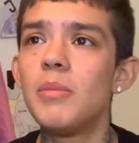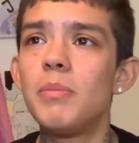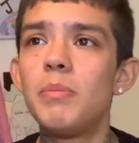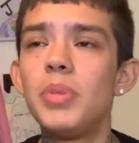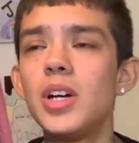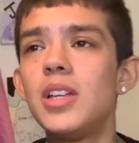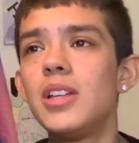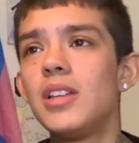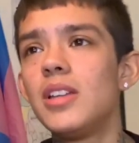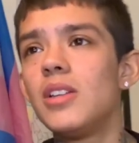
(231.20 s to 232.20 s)
But
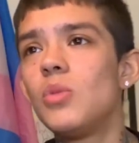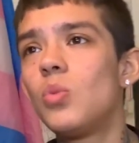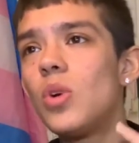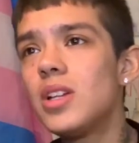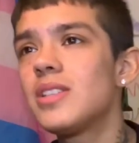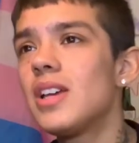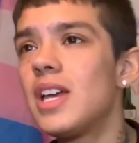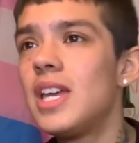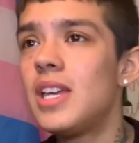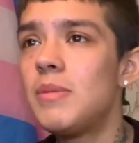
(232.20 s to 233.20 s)
once I
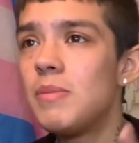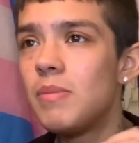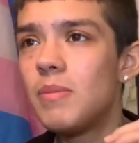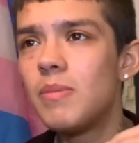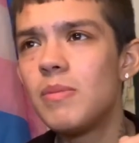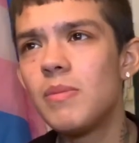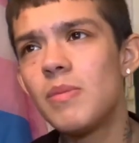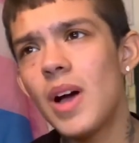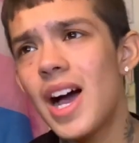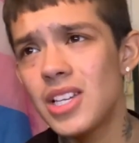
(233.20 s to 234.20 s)
hit
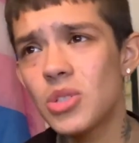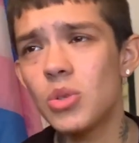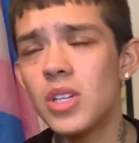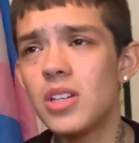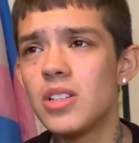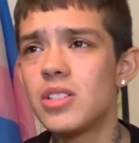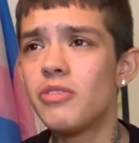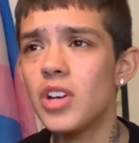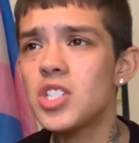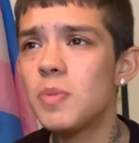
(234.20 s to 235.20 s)
high school years,
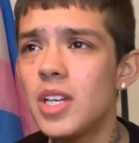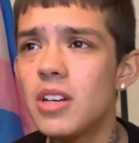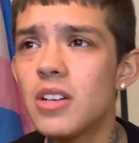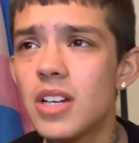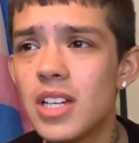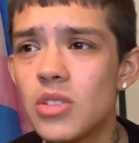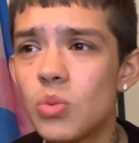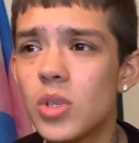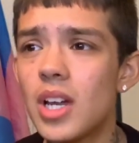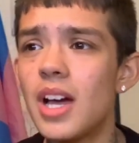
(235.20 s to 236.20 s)
freshman year is
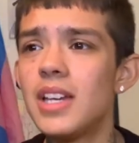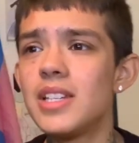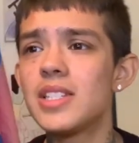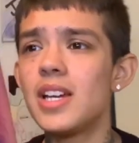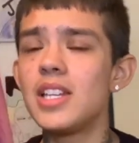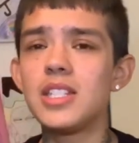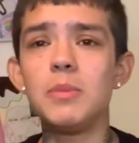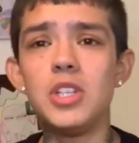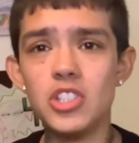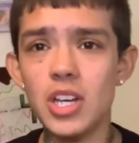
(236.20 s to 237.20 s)
when I decided to be
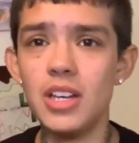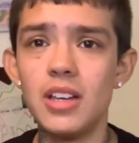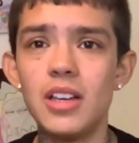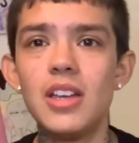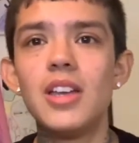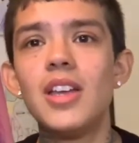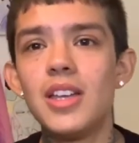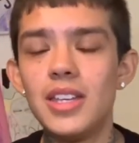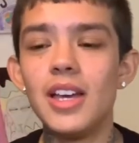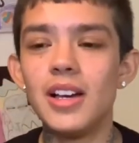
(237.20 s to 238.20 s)
Jake.
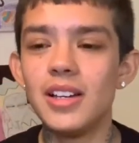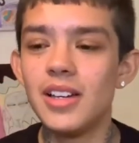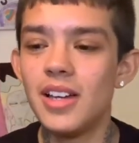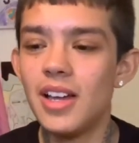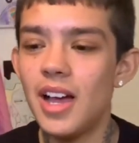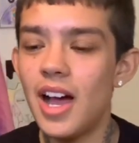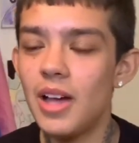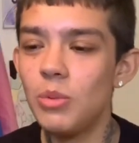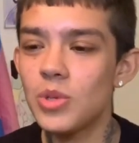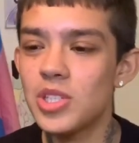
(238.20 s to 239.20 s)
Yeah, I
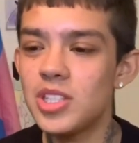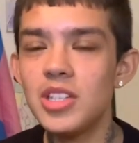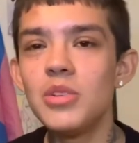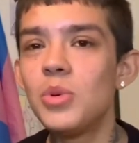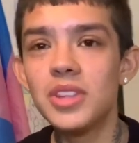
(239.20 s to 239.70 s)
was still with the